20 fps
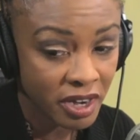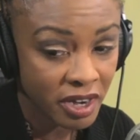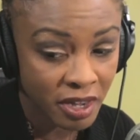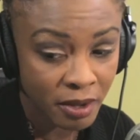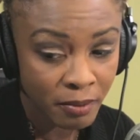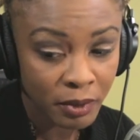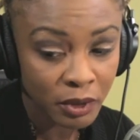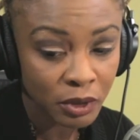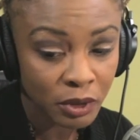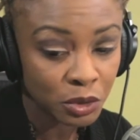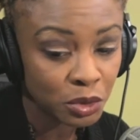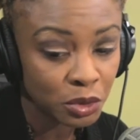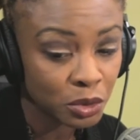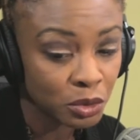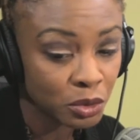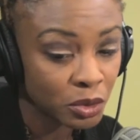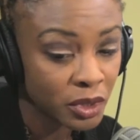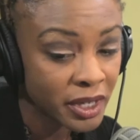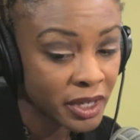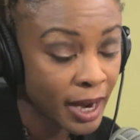able
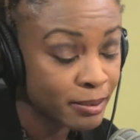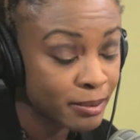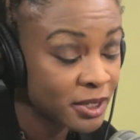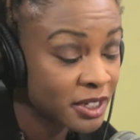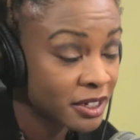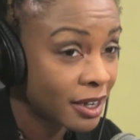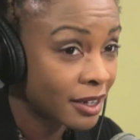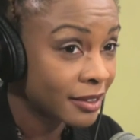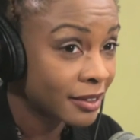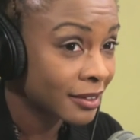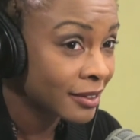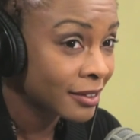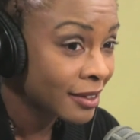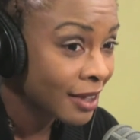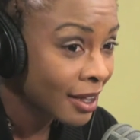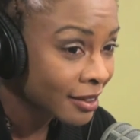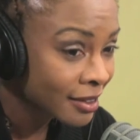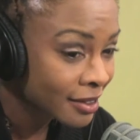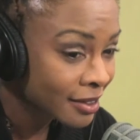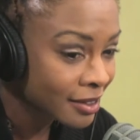to capture
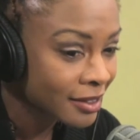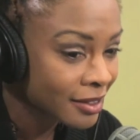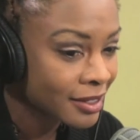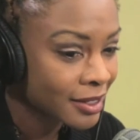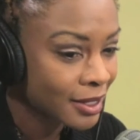another